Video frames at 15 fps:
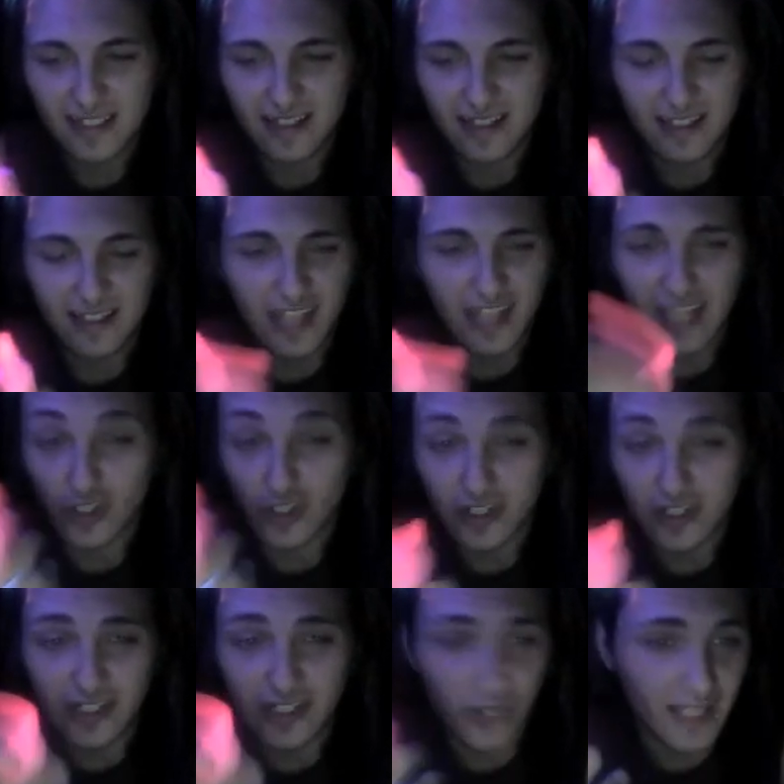Like, you can't
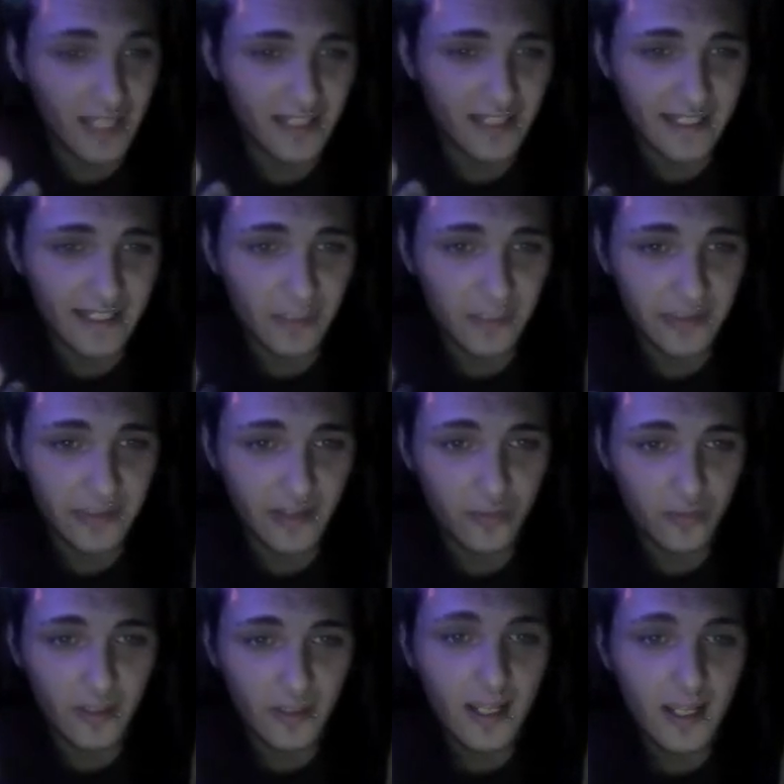darken it, you can't lighten it with another
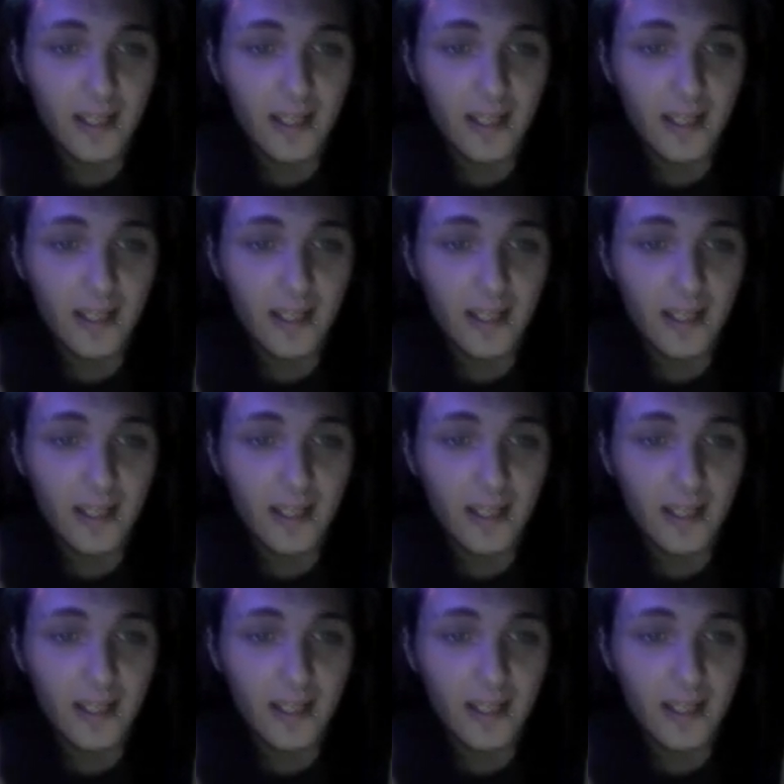one.